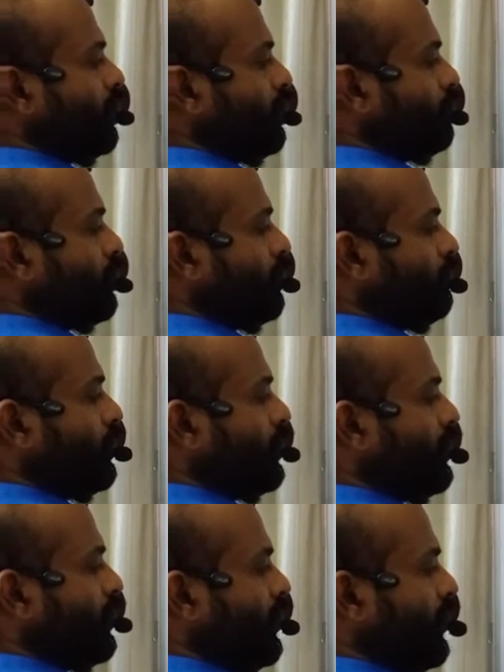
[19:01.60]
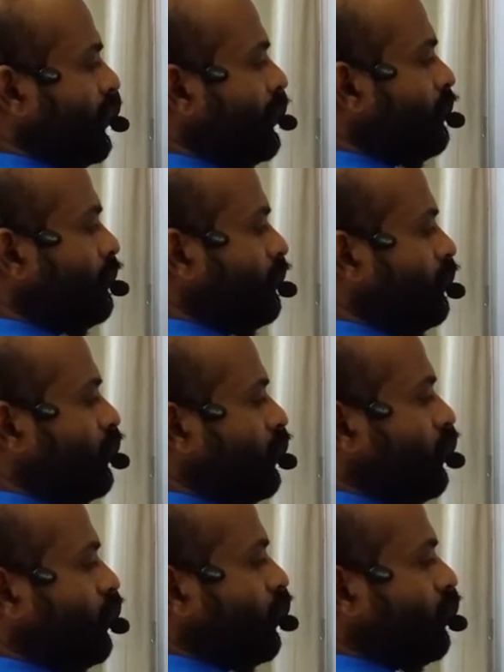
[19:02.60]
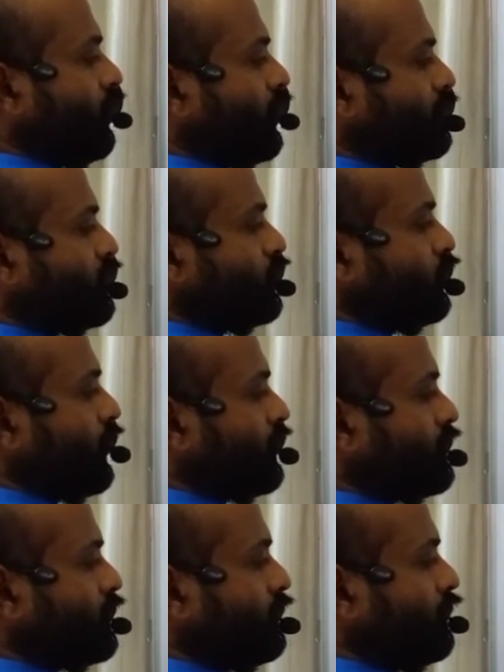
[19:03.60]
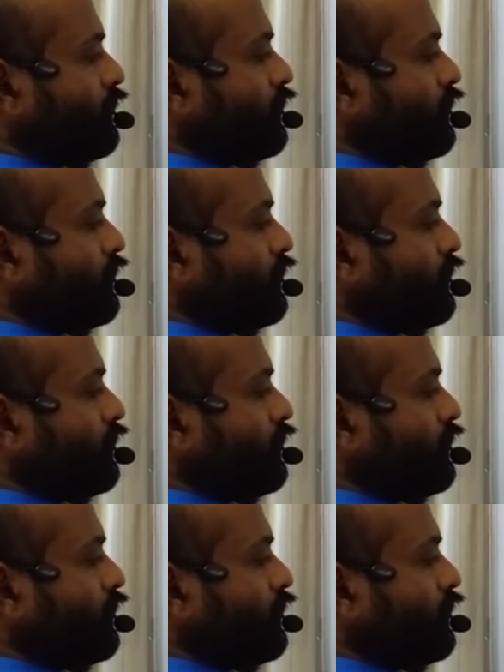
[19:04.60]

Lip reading: lambda by A. Or what is 2x?